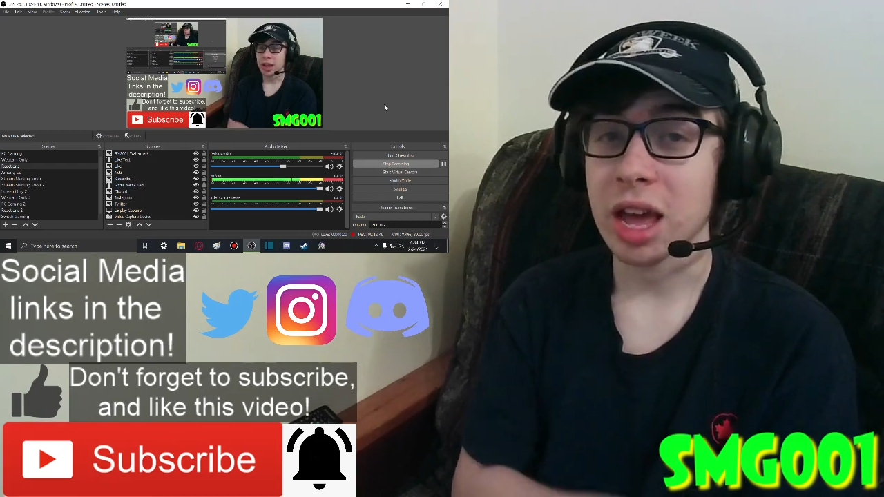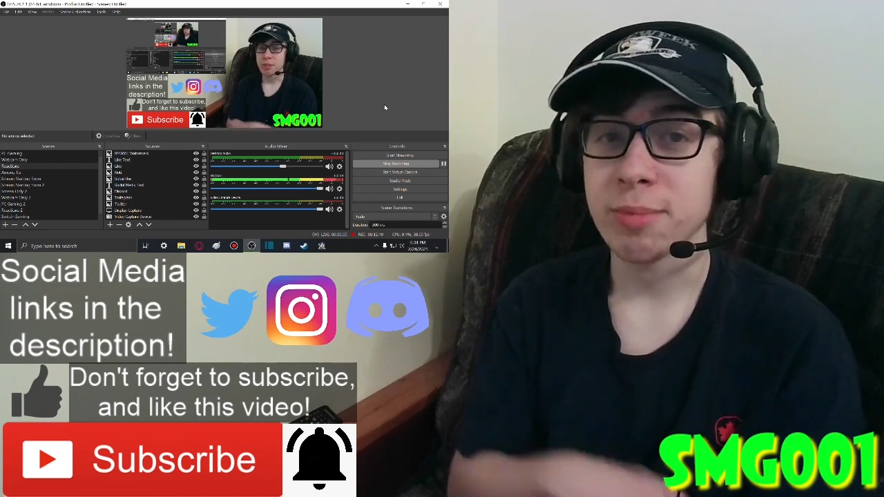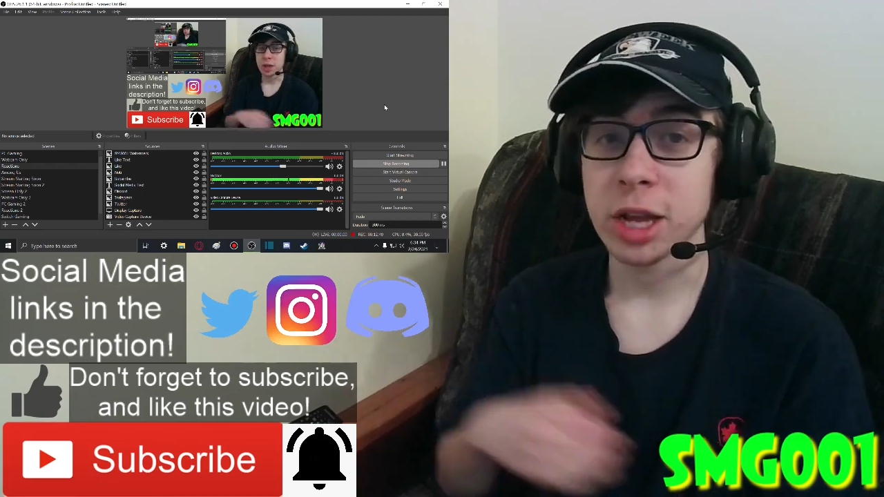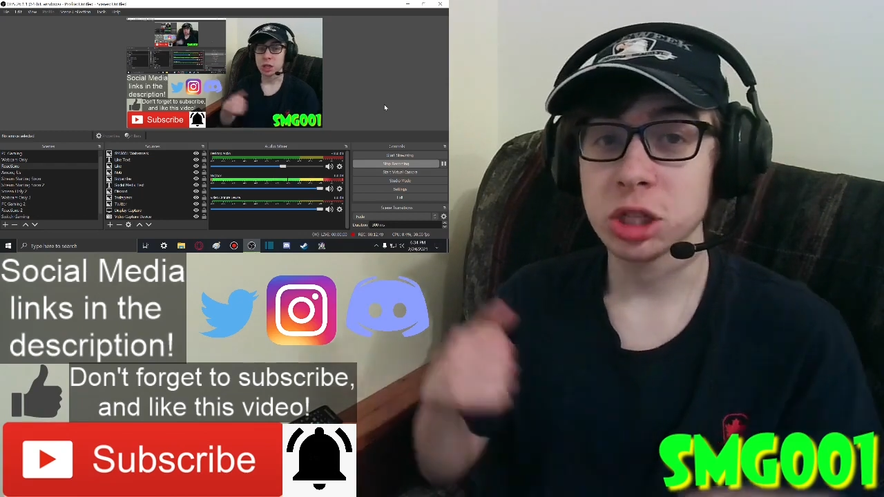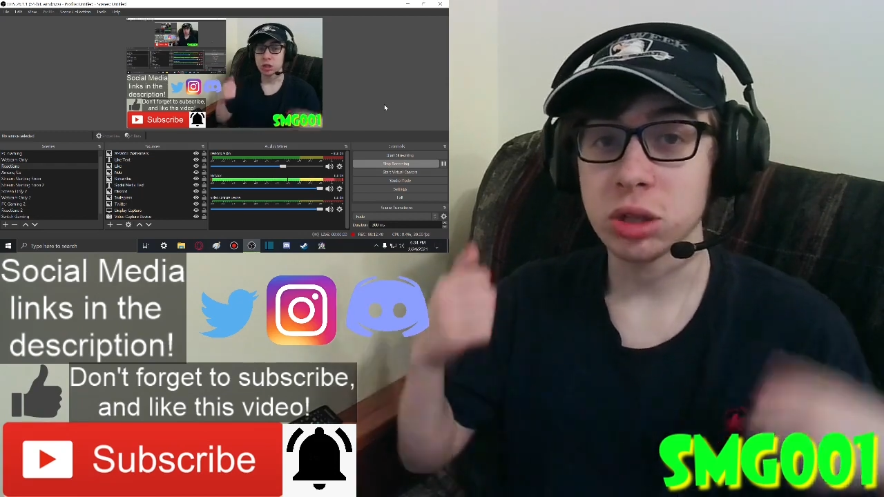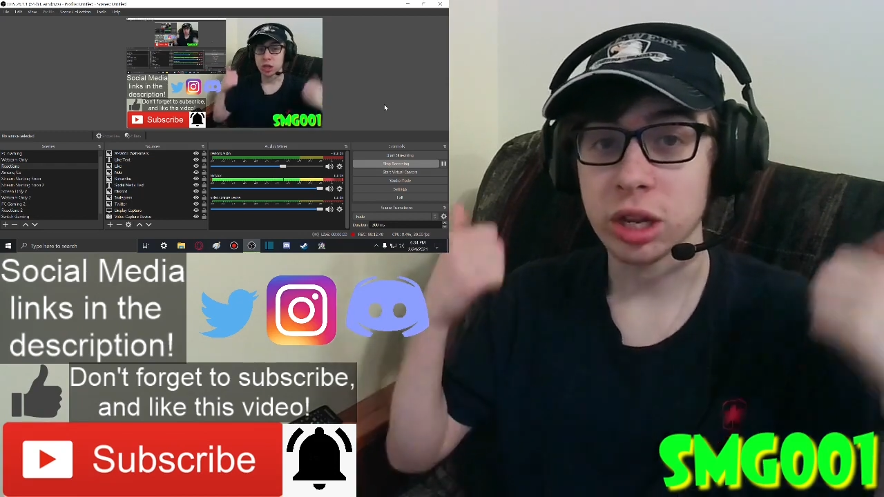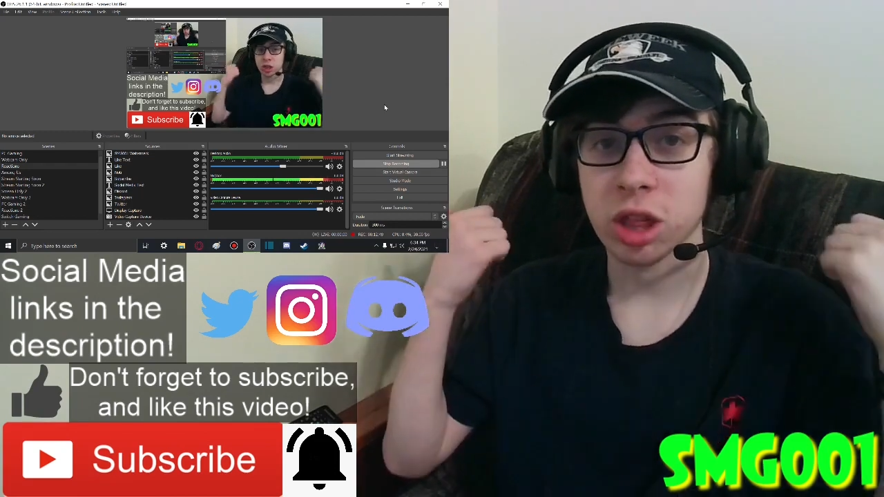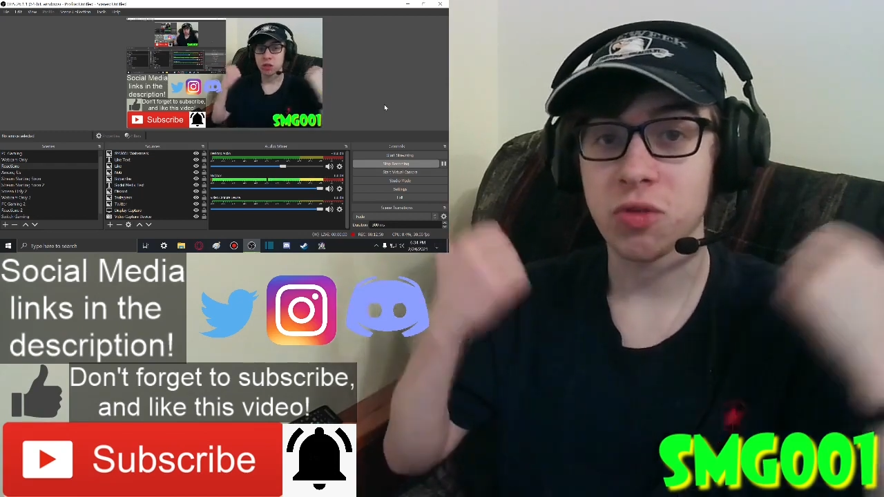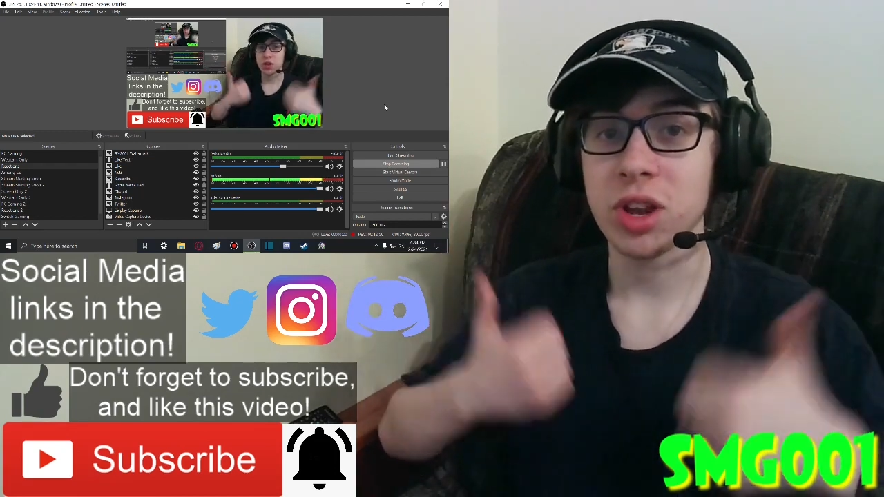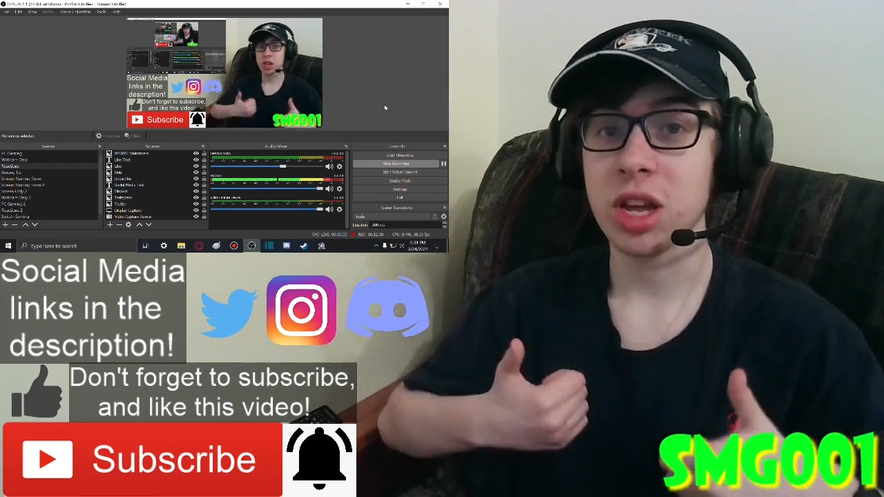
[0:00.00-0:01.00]
make sure you like
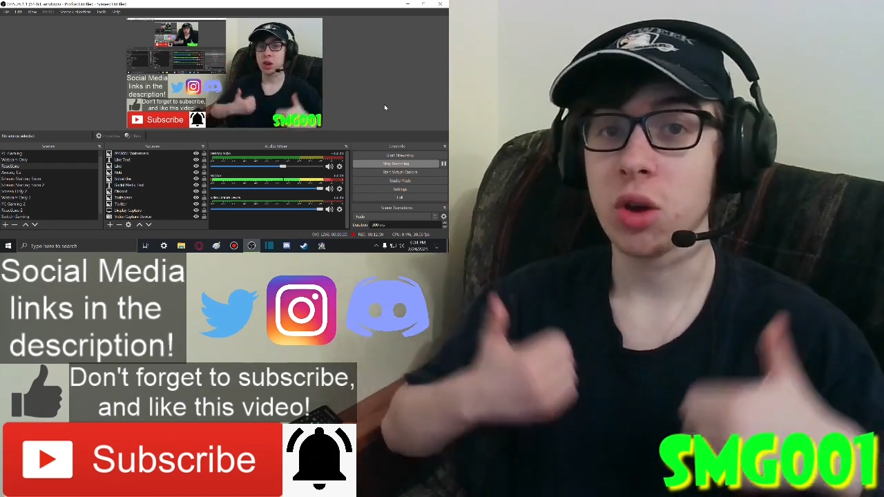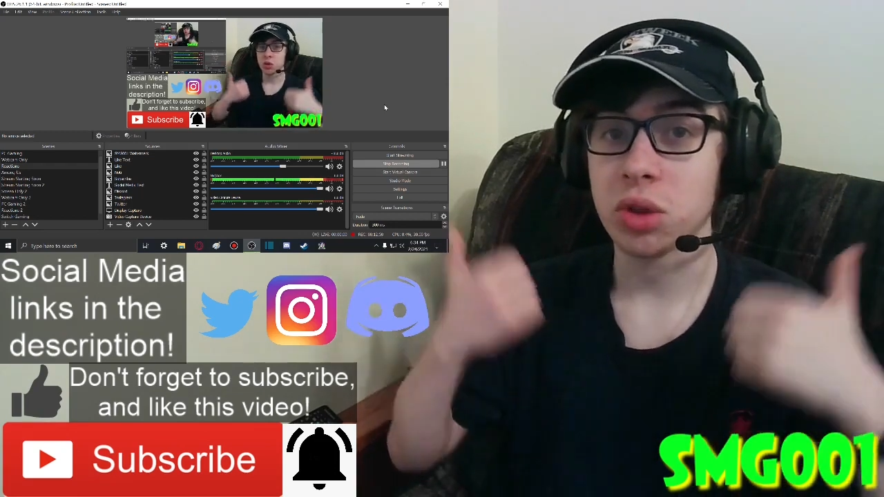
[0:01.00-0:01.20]
this video,